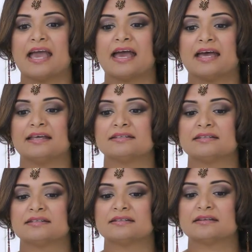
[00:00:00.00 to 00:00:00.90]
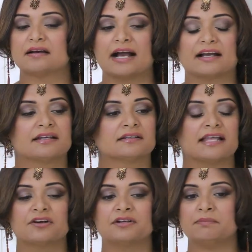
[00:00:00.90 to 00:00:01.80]
And I got a
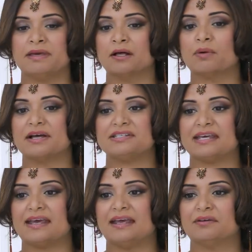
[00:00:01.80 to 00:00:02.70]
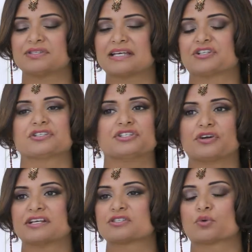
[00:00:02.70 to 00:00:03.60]
letter in the mail one day. It was actually
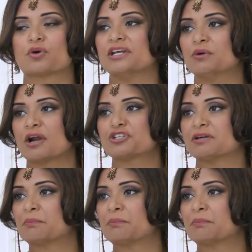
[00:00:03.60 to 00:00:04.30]
during sorority rush, and